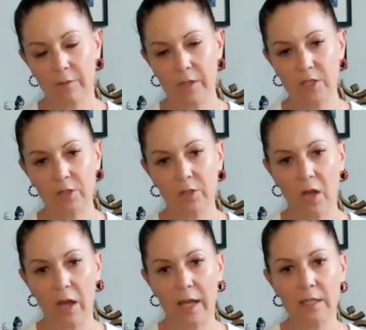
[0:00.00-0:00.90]

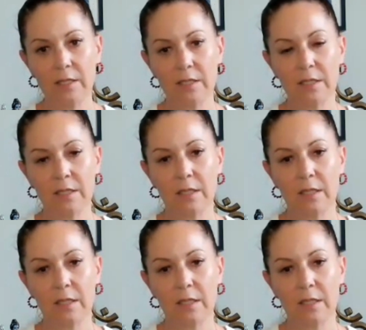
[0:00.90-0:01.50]
visualize